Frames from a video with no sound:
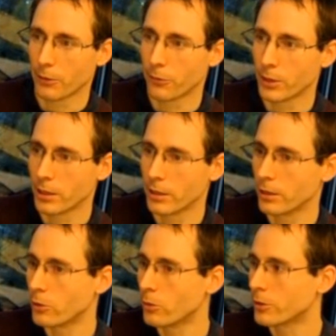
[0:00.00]

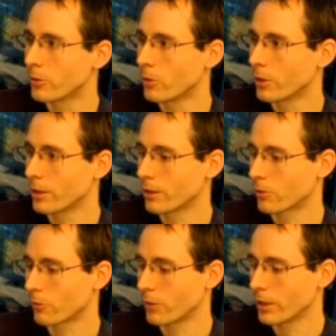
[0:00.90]
we use learning
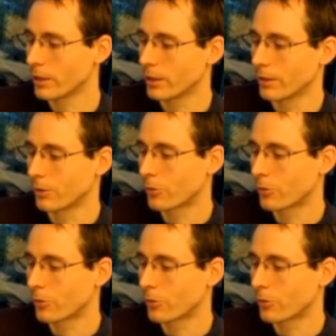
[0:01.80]
to really